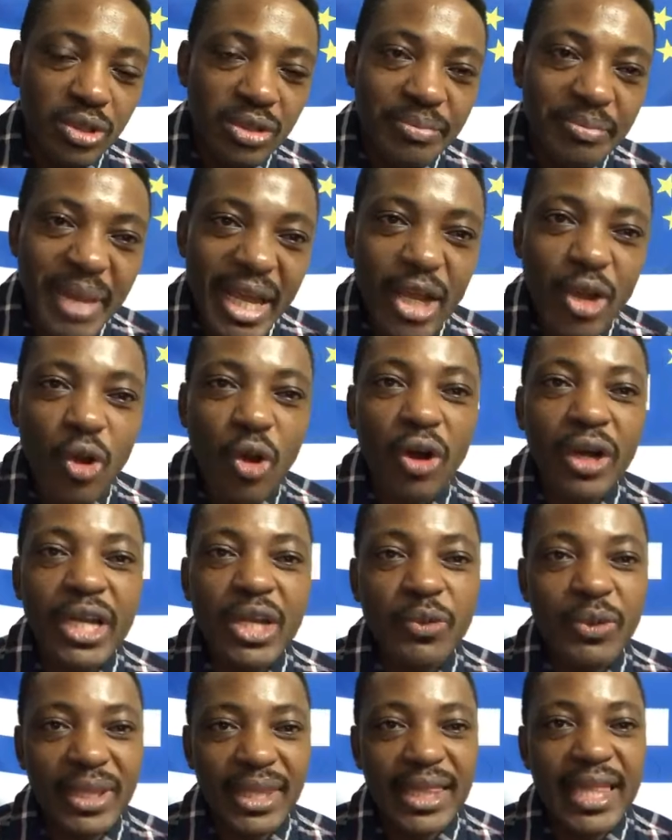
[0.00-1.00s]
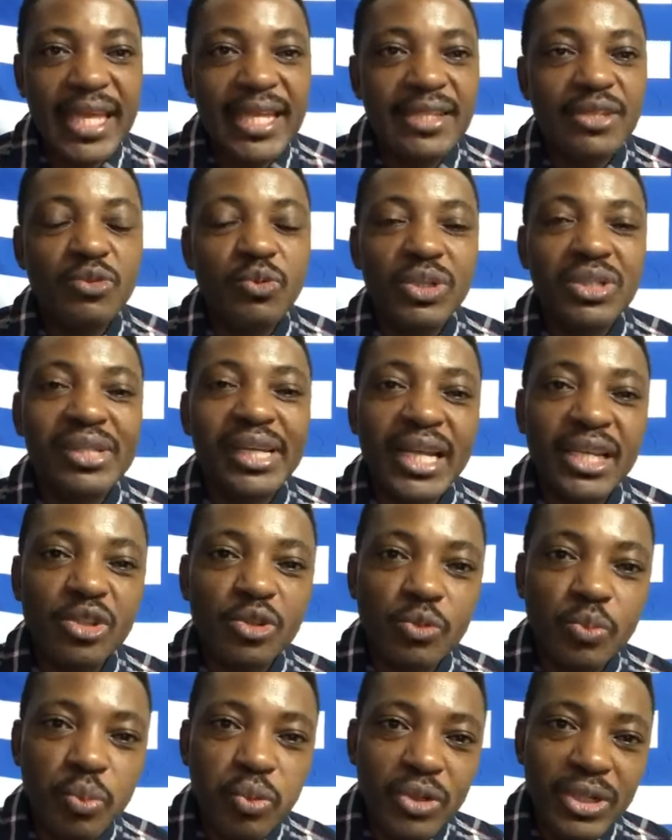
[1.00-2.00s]
make corny with things. We try
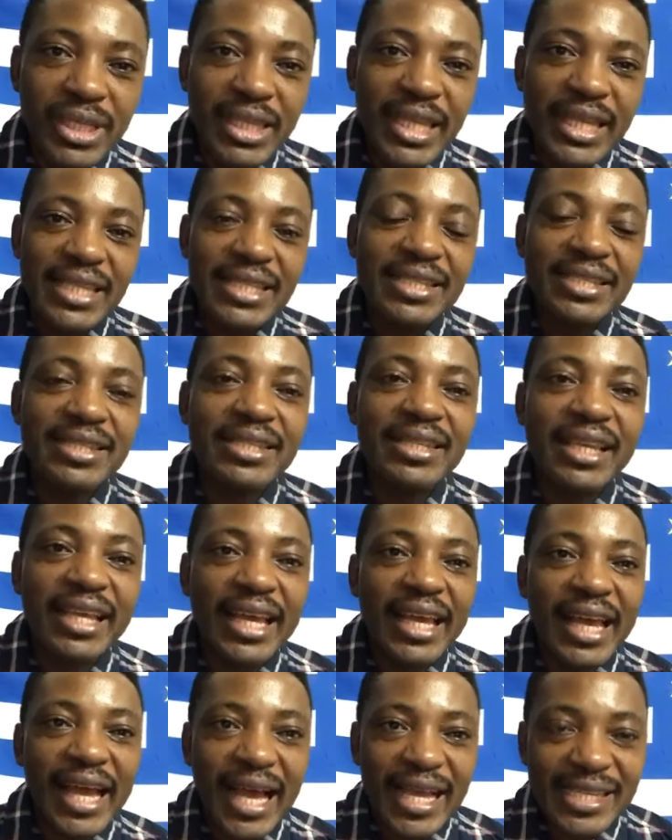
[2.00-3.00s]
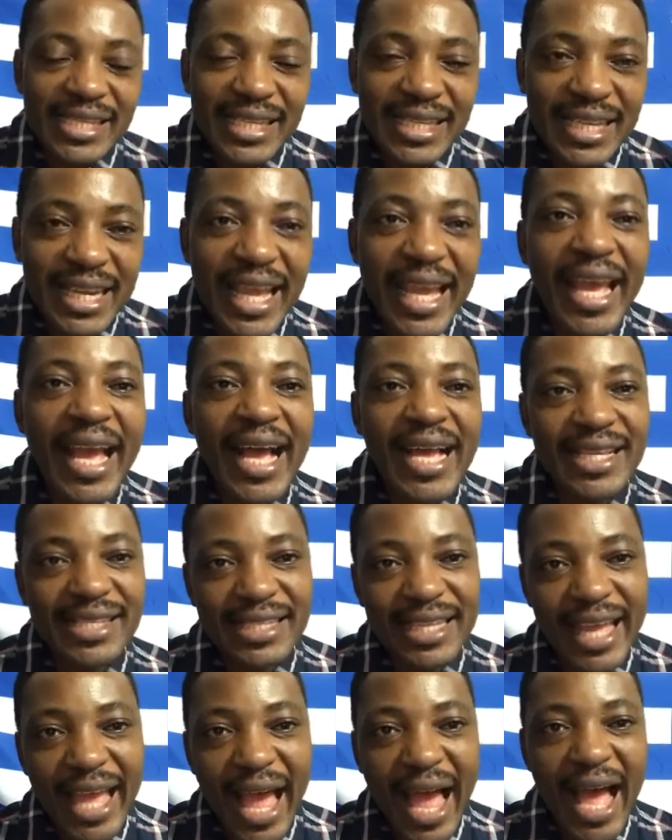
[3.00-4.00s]
to put things as clear as
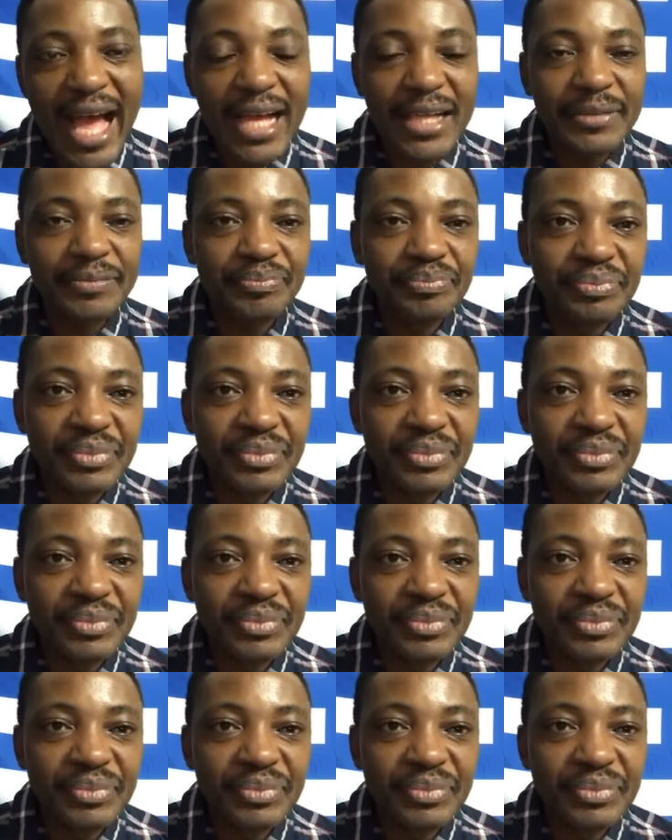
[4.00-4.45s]
they are.